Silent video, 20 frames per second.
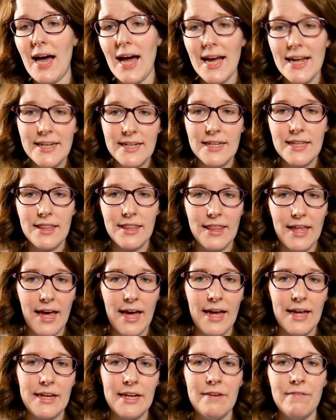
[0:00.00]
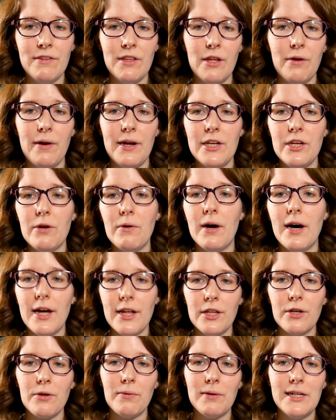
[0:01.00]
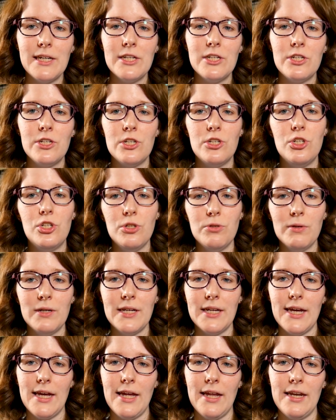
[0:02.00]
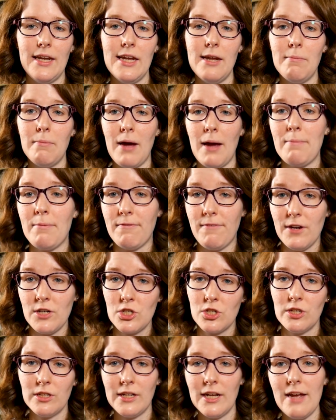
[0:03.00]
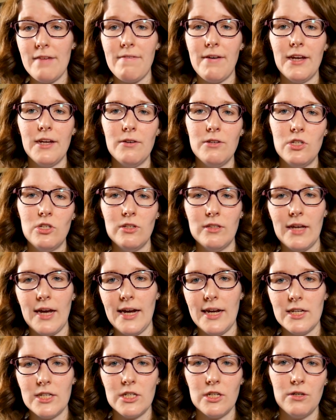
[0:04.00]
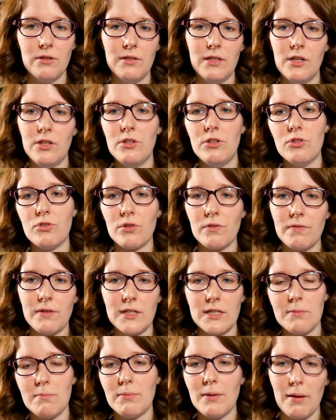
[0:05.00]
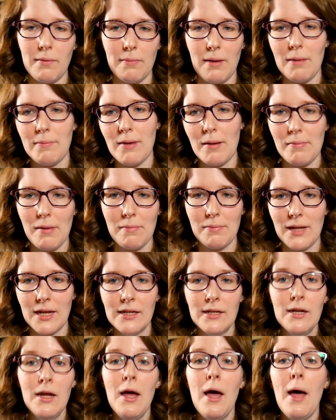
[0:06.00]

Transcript: I did that even though I know other ways to do it, and in my professional life, I always do the ISO and then use Rufus and blah, blah, blah, blah, blah.